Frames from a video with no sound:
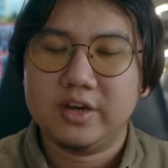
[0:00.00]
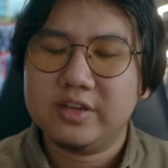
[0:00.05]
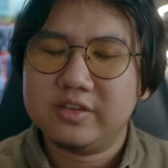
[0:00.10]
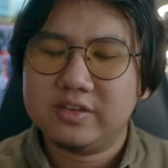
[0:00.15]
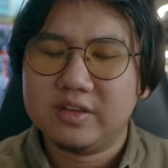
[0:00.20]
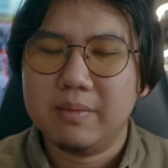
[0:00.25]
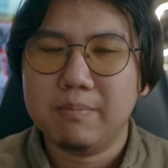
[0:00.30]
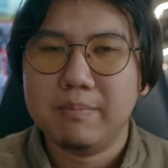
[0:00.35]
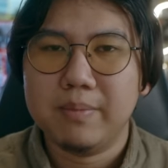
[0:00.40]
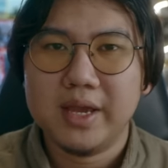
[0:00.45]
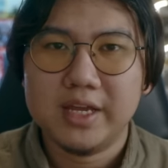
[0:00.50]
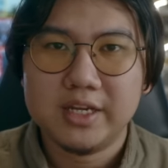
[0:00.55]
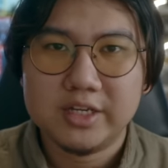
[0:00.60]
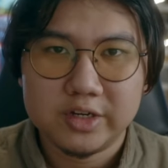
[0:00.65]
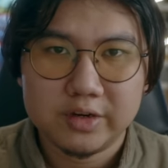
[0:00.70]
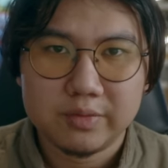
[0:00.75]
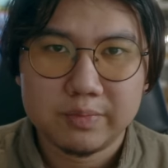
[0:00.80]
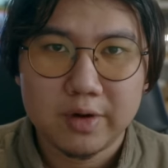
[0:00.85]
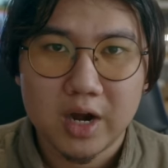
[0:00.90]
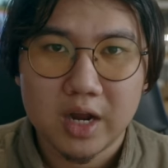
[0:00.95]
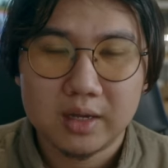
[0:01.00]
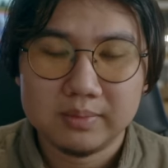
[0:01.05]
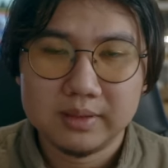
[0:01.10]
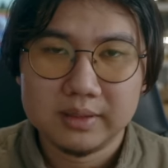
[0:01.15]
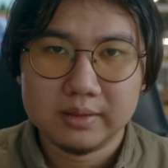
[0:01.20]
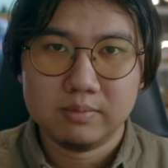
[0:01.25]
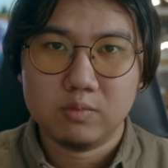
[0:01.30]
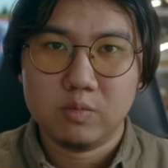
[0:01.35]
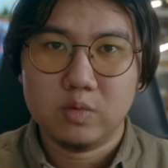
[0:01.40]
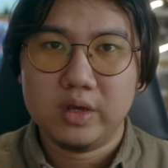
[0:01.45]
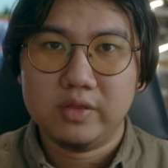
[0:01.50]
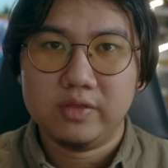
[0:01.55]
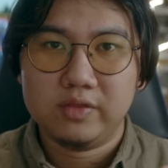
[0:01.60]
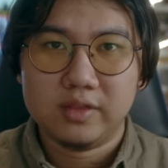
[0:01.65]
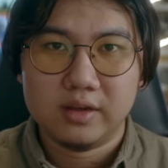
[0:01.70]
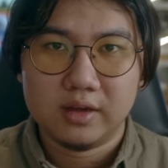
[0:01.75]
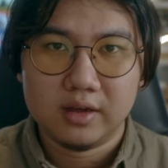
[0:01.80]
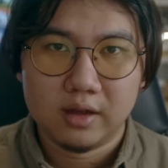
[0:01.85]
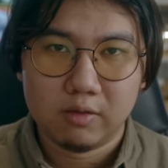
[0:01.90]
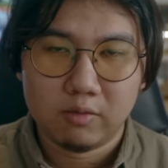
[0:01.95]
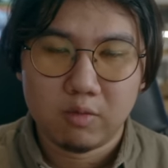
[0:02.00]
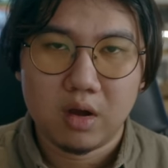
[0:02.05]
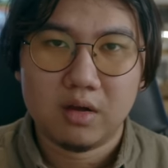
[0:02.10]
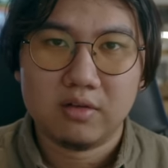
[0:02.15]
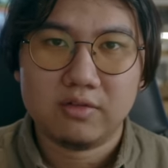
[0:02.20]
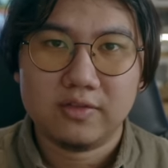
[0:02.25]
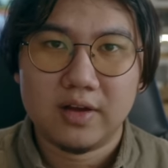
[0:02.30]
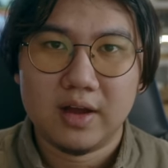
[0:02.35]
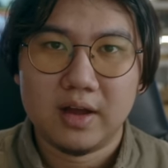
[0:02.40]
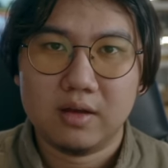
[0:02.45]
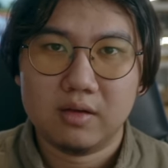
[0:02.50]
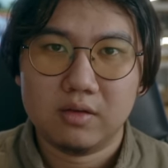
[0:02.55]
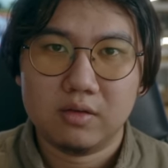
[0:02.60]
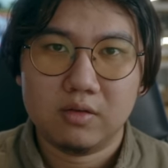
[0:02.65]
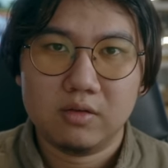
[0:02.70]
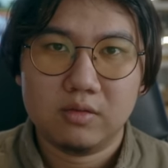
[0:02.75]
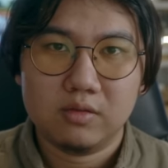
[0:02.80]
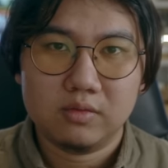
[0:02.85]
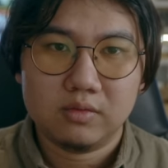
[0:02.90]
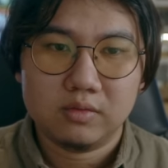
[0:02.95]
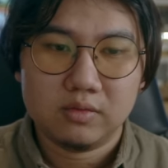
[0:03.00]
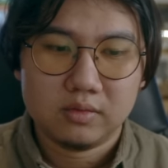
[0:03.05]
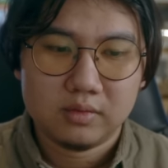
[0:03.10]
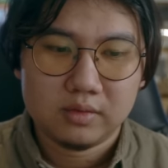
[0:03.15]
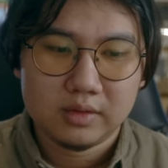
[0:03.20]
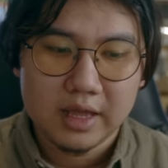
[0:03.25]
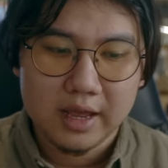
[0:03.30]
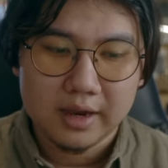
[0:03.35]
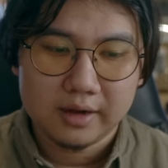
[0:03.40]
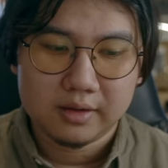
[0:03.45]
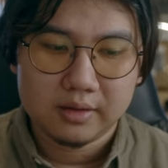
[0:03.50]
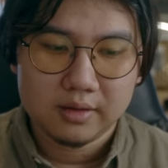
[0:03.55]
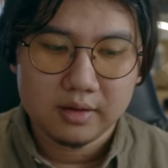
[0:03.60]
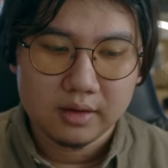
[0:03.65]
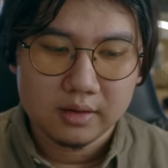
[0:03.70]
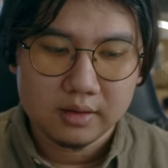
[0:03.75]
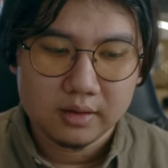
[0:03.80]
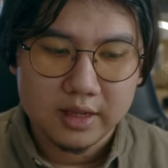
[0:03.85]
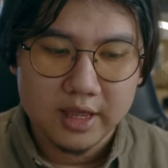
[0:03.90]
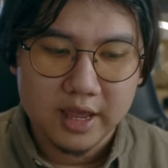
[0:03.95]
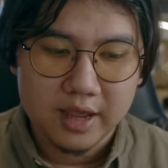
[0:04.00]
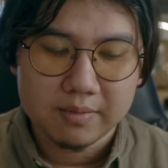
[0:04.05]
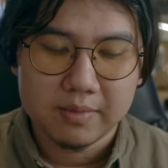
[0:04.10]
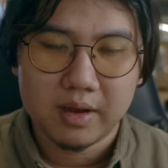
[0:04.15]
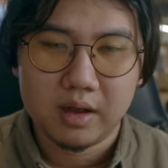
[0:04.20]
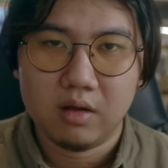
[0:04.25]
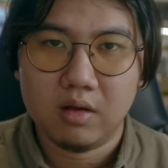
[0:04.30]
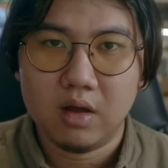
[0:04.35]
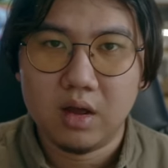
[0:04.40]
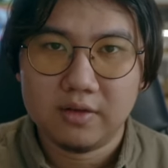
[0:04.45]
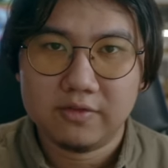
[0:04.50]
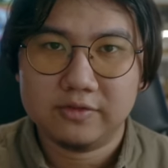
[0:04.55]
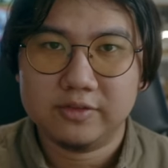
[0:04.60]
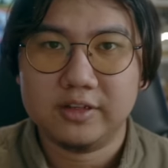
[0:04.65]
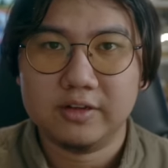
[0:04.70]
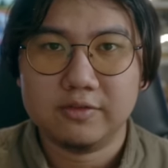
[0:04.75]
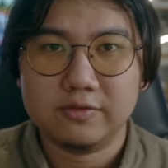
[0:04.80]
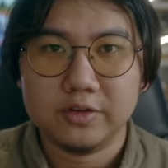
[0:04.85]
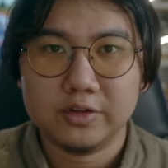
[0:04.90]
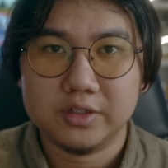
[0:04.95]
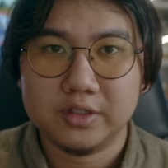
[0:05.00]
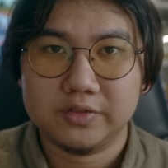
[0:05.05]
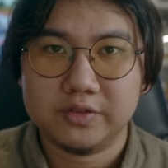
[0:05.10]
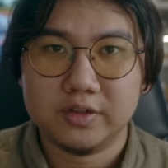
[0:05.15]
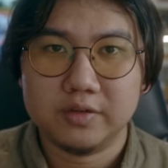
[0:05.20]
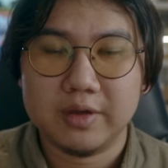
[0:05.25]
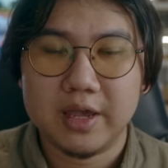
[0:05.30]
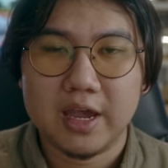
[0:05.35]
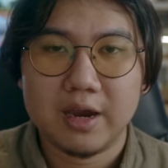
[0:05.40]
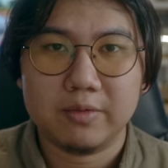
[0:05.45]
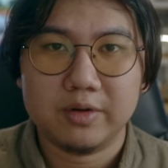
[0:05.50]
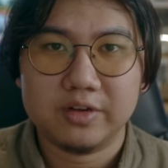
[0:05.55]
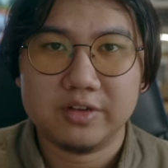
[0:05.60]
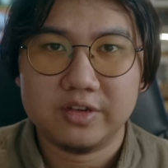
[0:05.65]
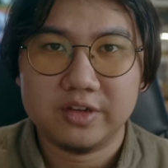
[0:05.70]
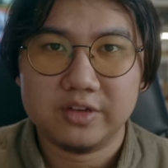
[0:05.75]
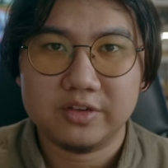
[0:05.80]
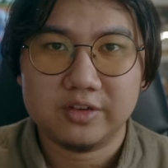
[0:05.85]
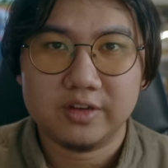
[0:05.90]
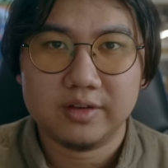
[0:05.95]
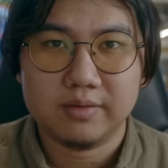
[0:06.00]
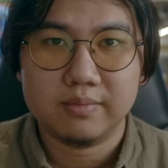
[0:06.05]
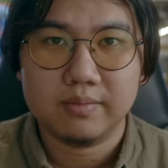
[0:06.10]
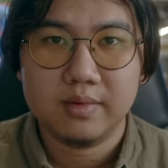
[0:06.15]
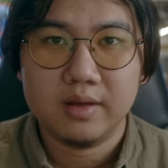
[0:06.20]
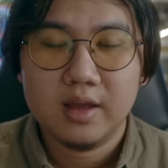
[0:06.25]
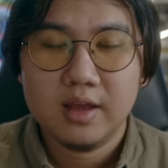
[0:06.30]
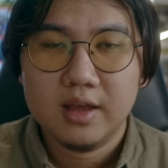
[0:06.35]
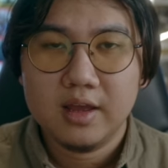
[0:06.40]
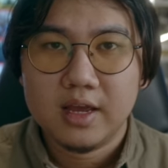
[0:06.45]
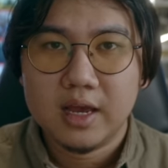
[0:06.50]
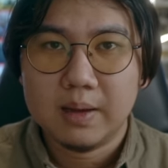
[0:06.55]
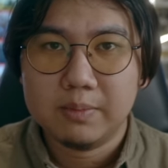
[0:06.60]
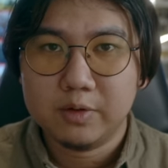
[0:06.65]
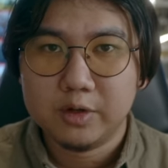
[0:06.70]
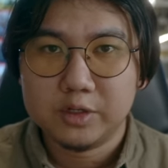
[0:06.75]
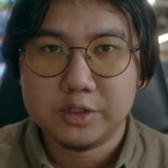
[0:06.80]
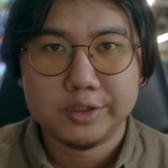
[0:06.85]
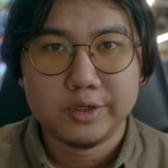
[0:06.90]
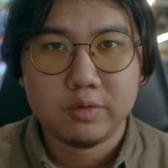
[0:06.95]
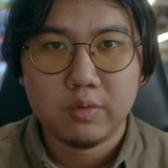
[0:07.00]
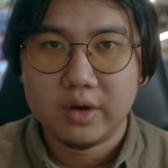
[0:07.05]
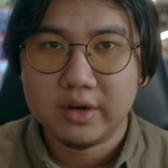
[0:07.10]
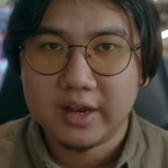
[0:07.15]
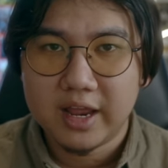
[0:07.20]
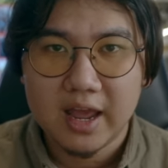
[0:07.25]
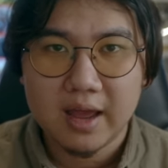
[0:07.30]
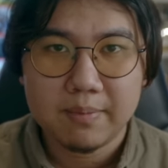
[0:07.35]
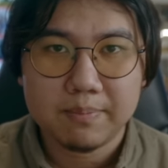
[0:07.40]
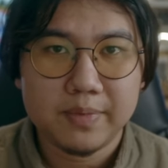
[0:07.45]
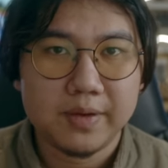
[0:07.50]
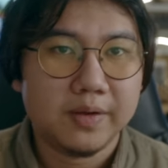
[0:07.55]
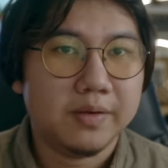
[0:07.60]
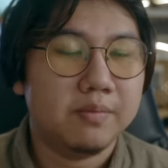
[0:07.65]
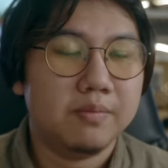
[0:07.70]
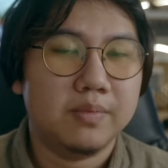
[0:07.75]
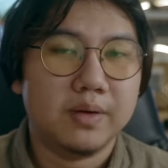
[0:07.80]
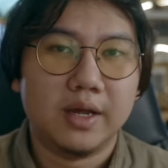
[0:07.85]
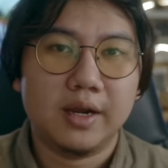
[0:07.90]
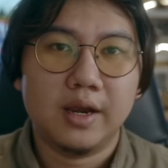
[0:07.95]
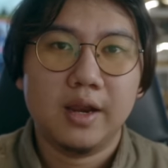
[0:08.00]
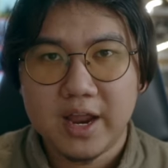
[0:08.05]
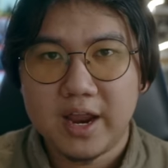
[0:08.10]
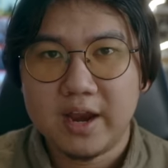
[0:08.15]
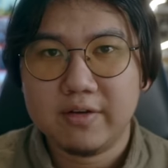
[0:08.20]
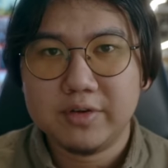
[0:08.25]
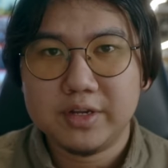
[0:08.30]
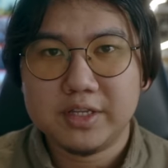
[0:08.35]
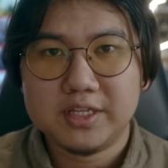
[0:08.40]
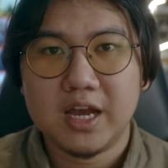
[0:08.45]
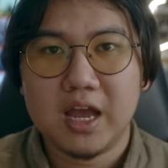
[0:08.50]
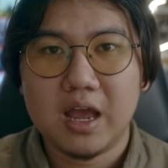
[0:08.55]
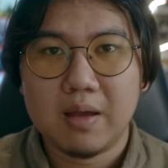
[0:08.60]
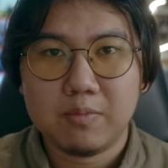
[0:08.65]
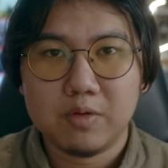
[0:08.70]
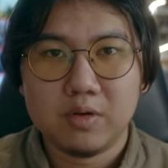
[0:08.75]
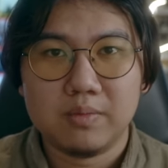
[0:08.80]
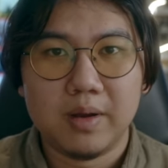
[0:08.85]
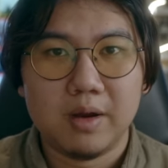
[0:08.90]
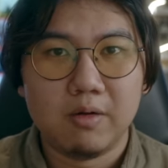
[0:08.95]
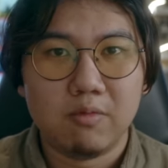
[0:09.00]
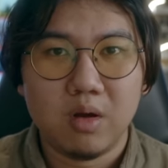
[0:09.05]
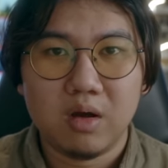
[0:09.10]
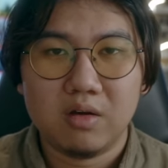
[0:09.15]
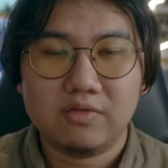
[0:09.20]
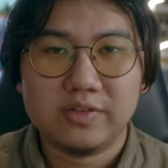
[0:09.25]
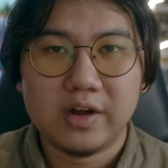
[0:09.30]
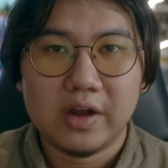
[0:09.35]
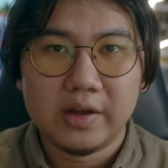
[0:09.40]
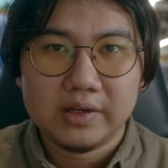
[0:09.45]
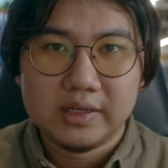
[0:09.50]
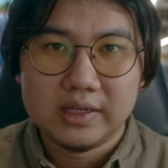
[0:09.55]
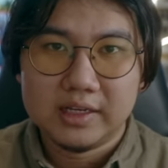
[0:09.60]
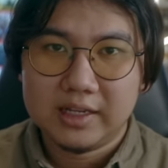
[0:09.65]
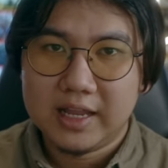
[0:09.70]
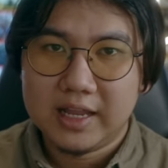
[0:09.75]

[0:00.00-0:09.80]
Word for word: is the major problem with the raw file that came out of the Fujifilm camera system. I'm not sure what happened, but every time I put my raw file in the